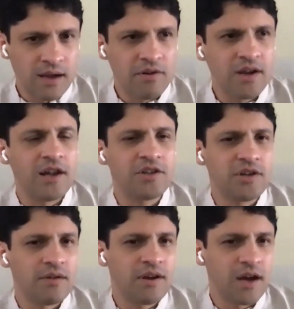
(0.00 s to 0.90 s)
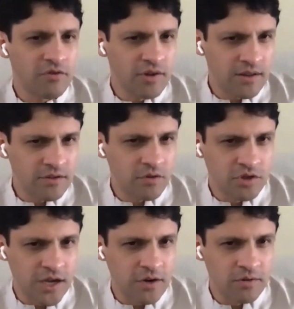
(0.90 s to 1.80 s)
Every culture, every country has its
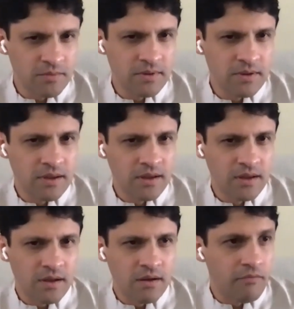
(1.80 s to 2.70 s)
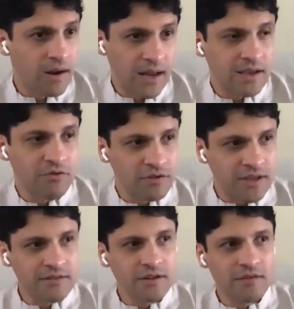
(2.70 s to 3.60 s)
own shadow. Like if you're
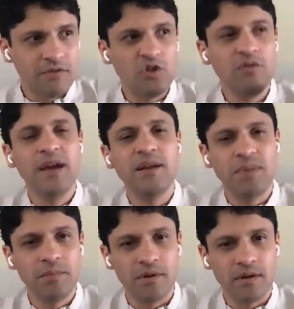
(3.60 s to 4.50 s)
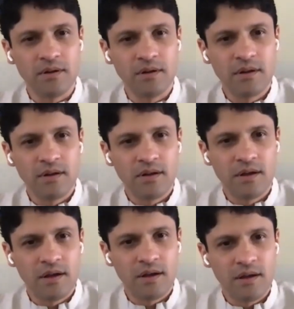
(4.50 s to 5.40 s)
sensitive and you meet people,
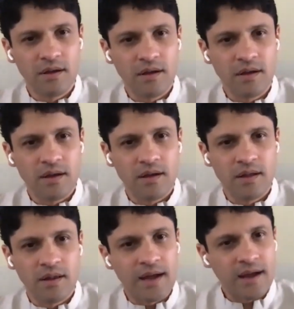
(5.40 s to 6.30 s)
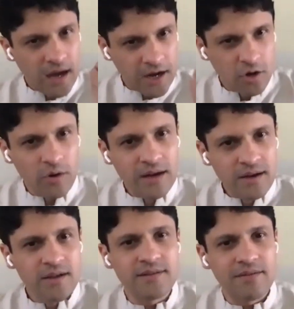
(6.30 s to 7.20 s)
like I know
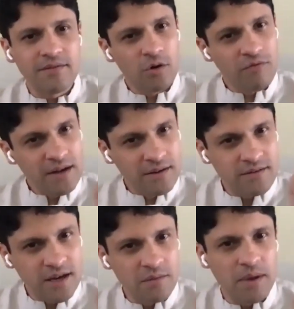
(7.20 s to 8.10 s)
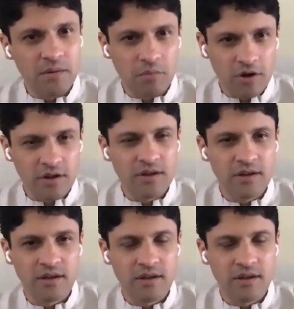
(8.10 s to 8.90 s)
Indians have their own very distinct pain body.